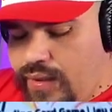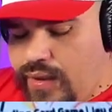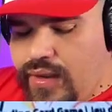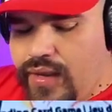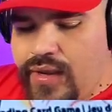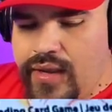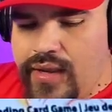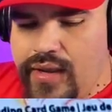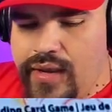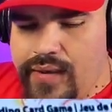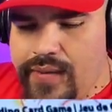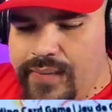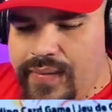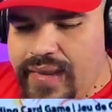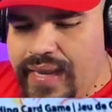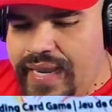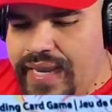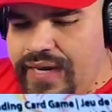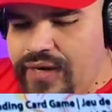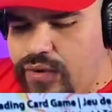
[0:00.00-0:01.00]

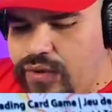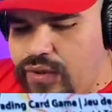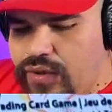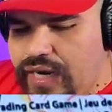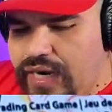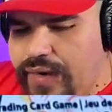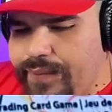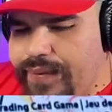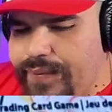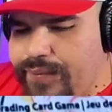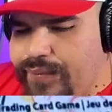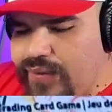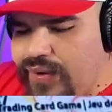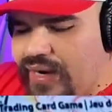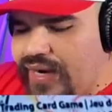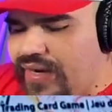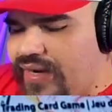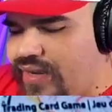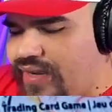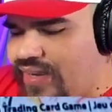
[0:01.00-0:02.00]
I know a lot of people are
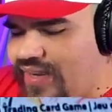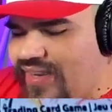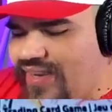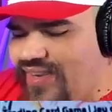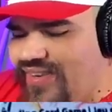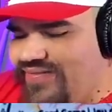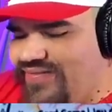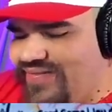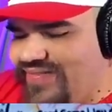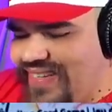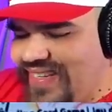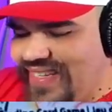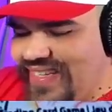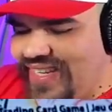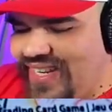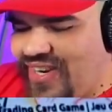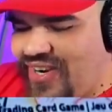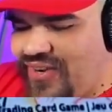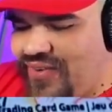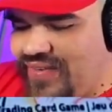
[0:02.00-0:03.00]
kind of,
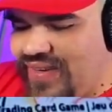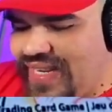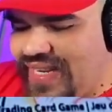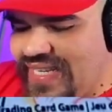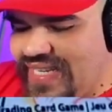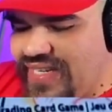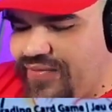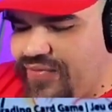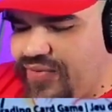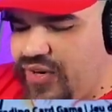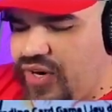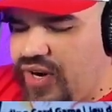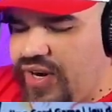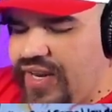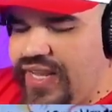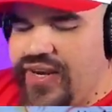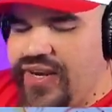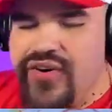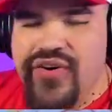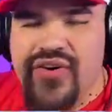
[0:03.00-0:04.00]
indifferent on
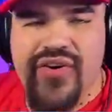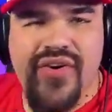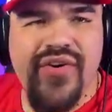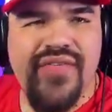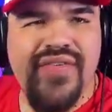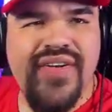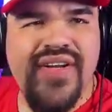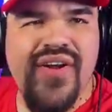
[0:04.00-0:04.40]
it, or